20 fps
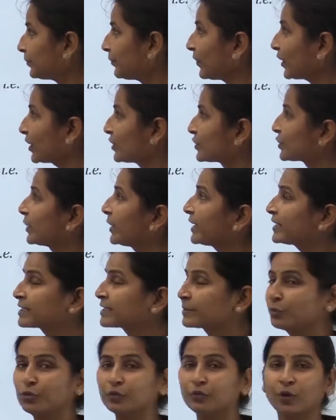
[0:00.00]
So let's
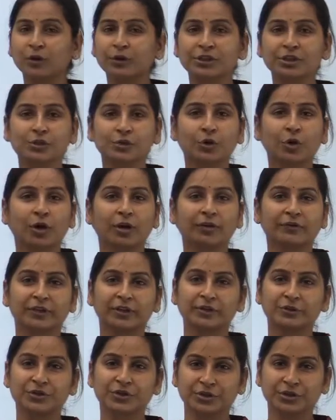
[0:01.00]
move on to
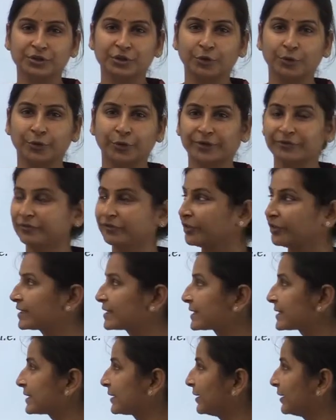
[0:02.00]
convolution theorem first.